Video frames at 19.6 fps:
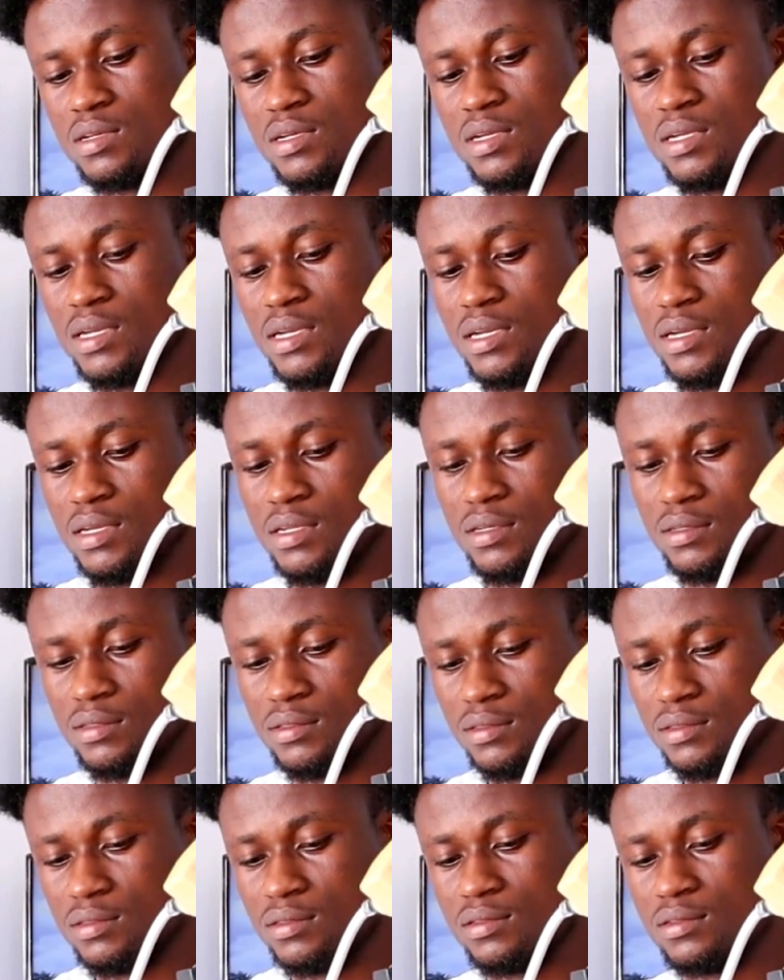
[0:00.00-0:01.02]
and then
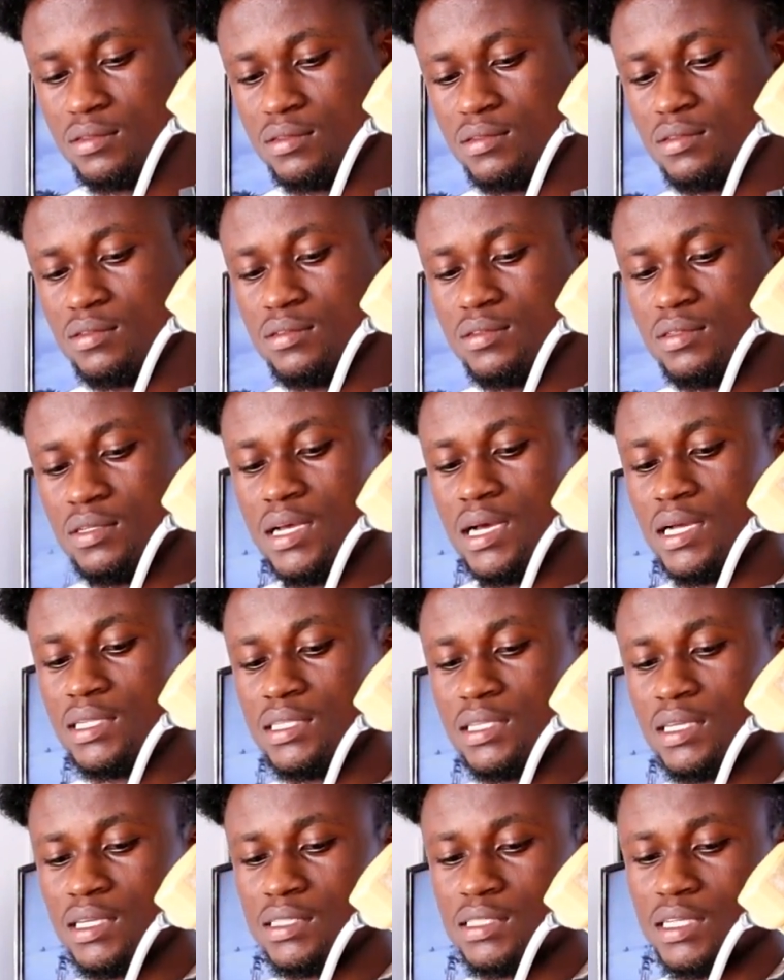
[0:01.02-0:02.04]
the
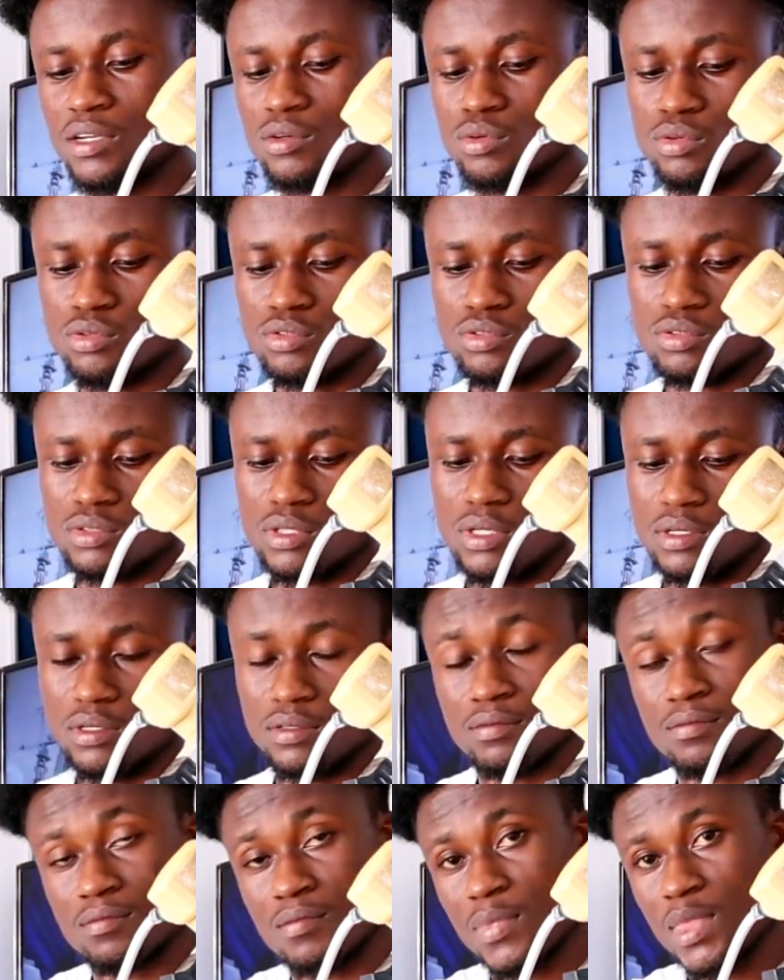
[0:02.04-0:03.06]
antenna side goes to the
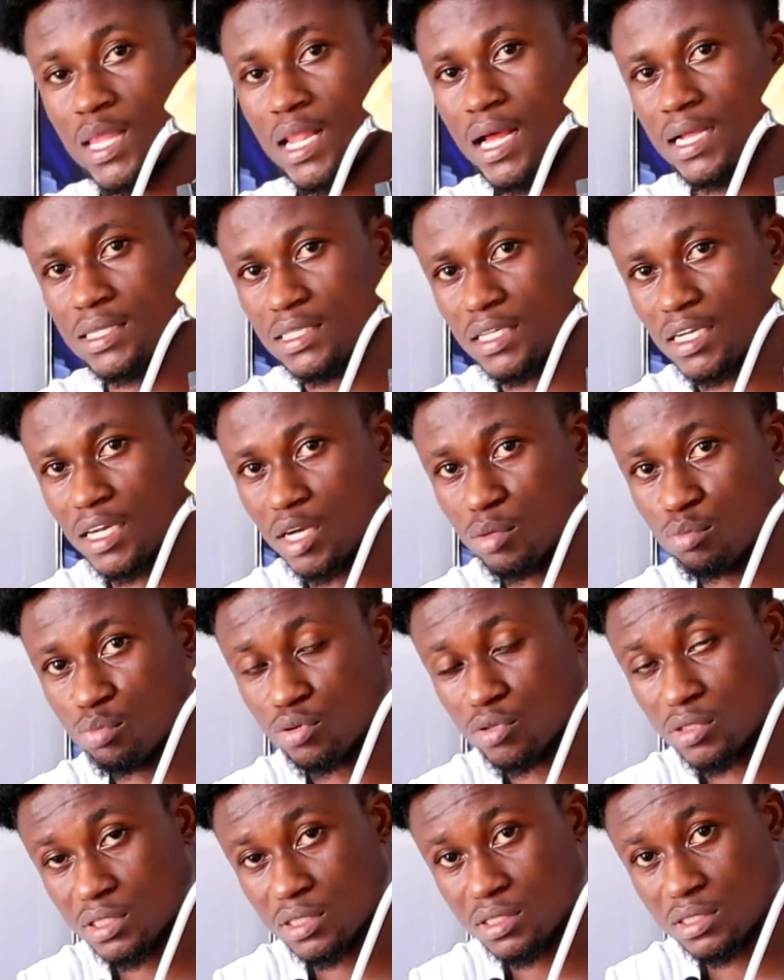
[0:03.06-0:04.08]
antenna
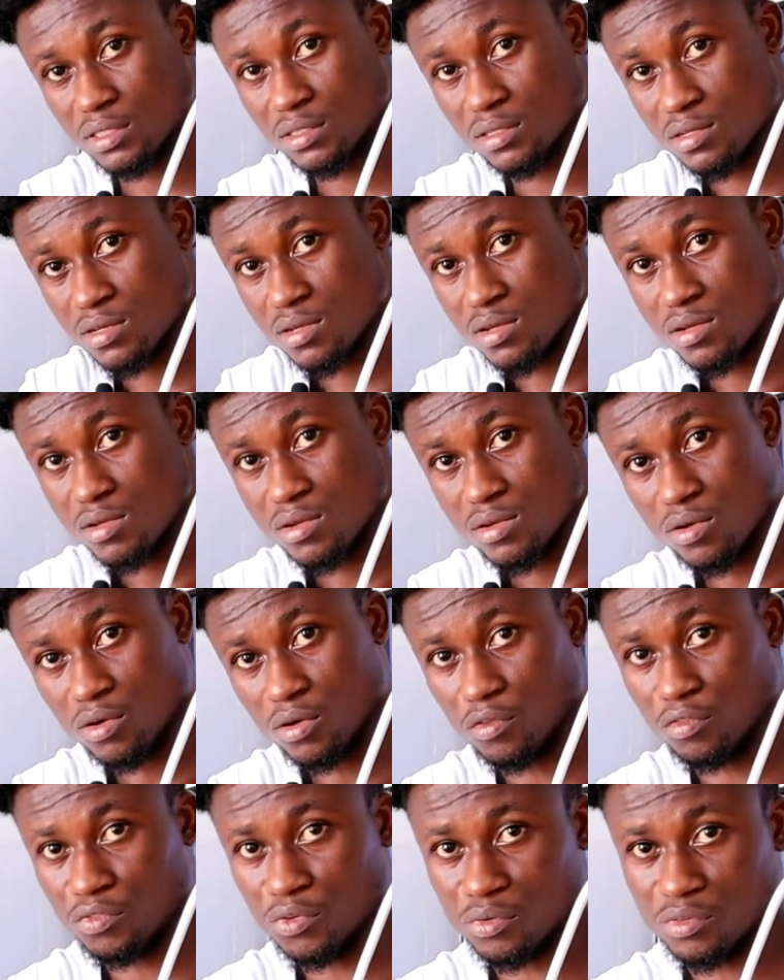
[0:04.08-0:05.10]
port
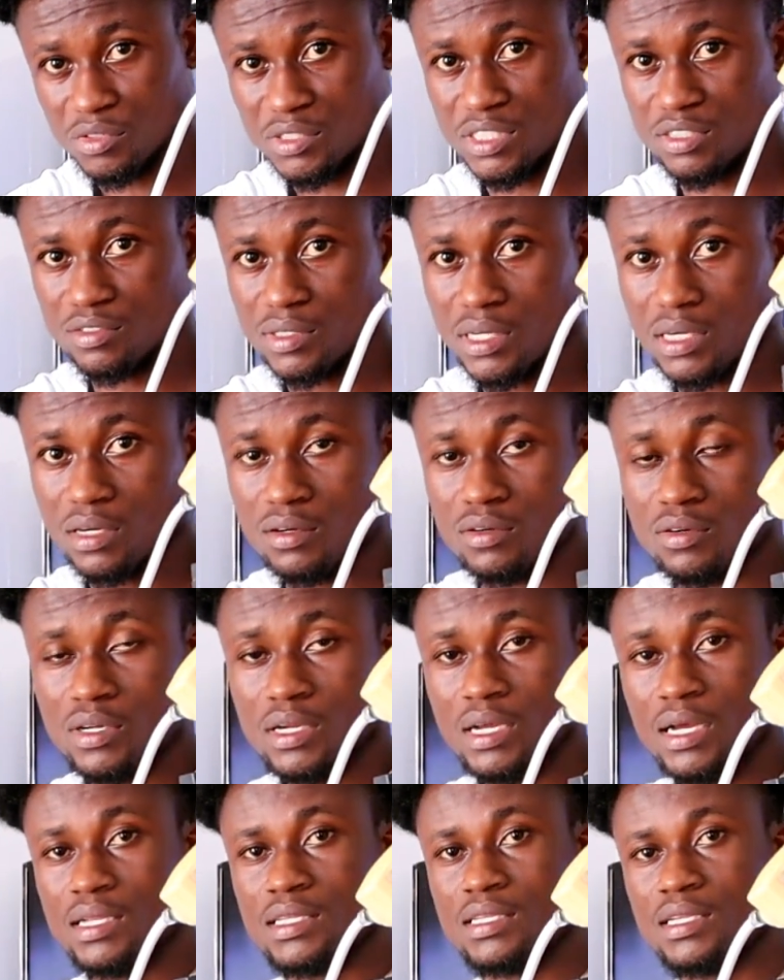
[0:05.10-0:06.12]
of your receiver or
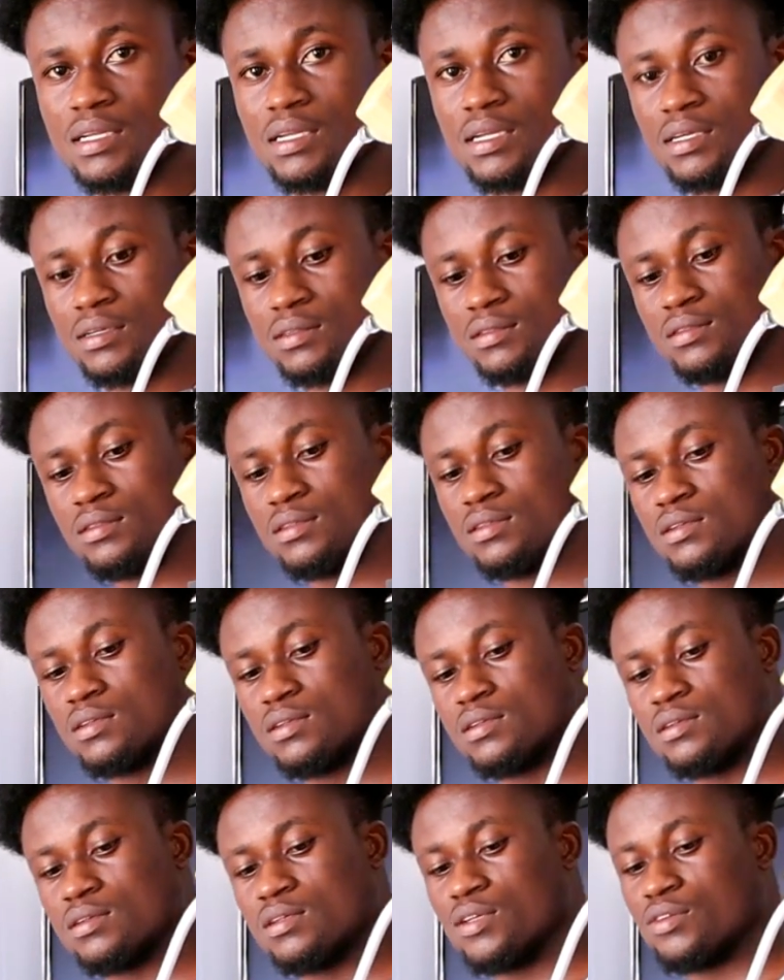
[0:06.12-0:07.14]
the antenna
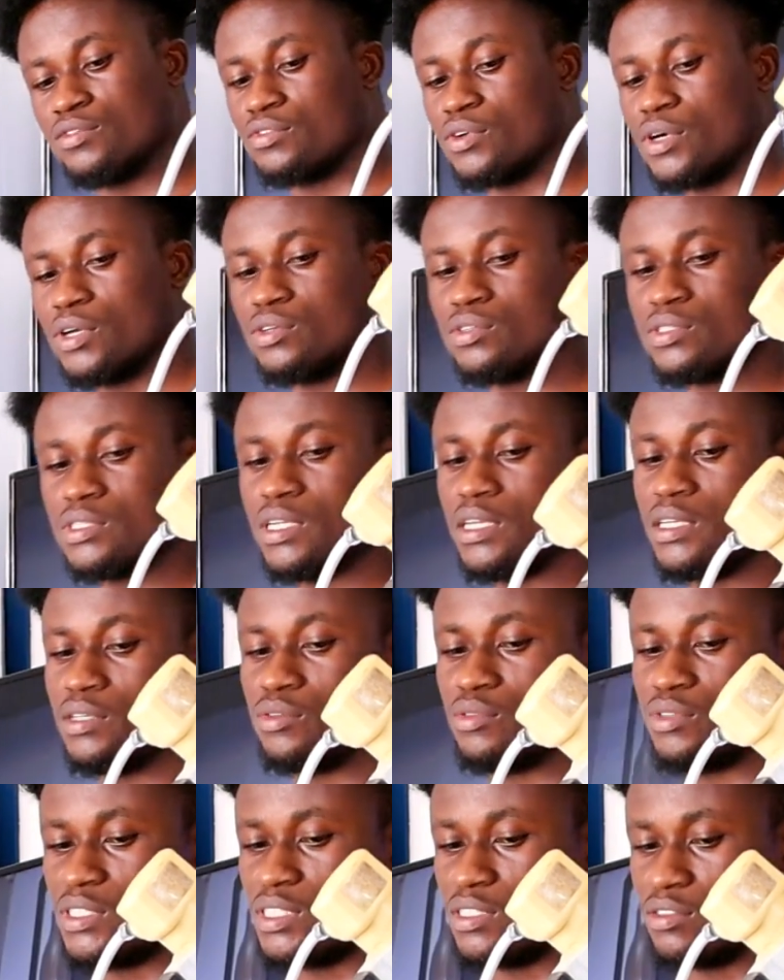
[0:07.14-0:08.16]
if you are using any
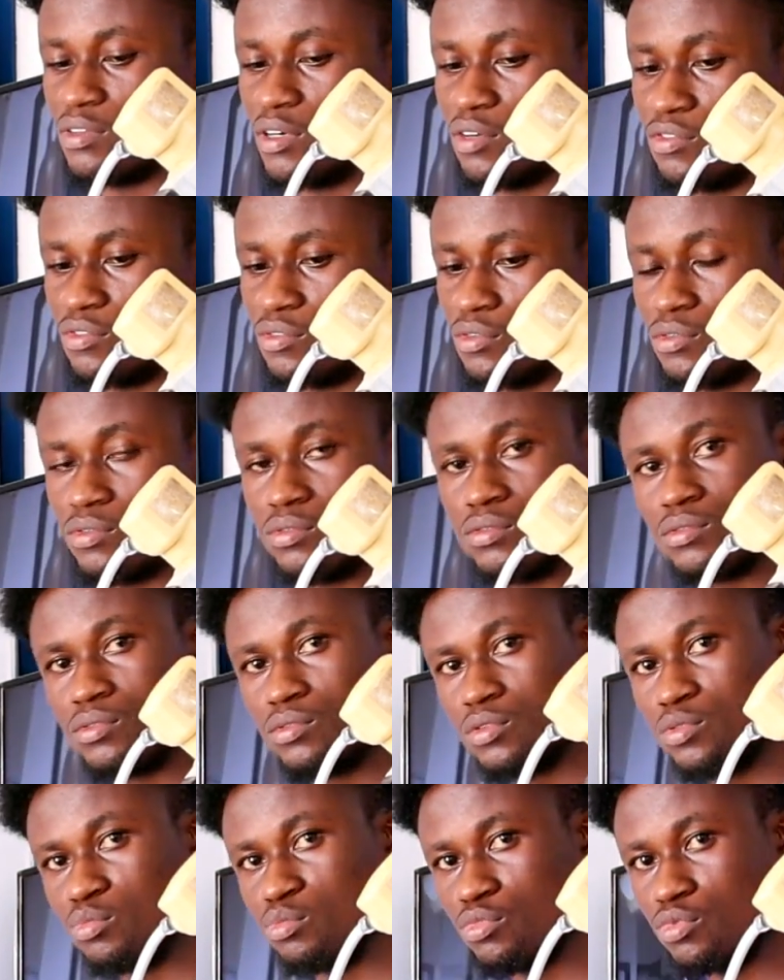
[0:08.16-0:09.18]
receiver for
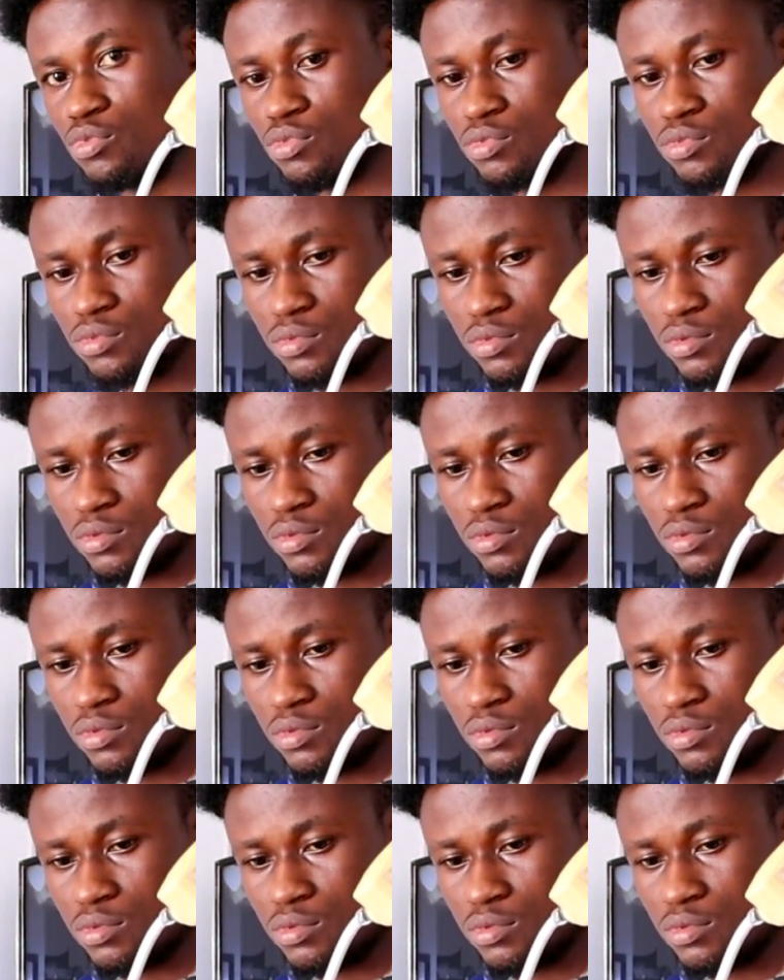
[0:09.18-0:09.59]
combo